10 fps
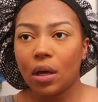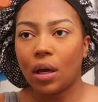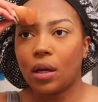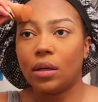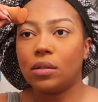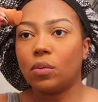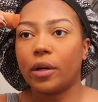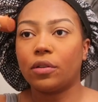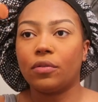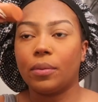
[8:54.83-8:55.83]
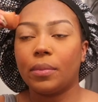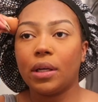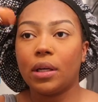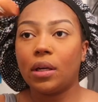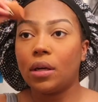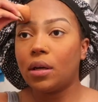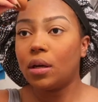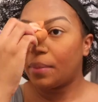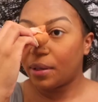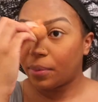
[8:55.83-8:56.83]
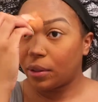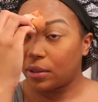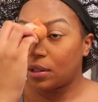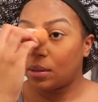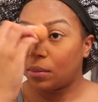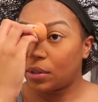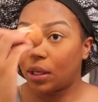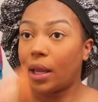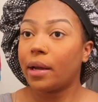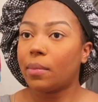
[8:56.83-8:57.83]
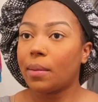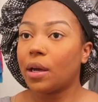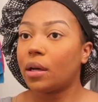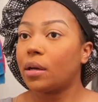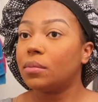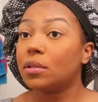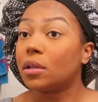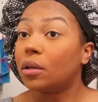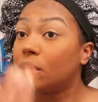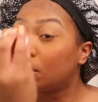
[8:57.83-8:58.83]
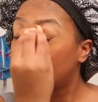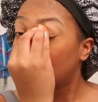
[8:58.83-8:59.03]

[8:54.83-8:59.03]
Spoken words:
And it's worked for me. People seem to like my makeup, so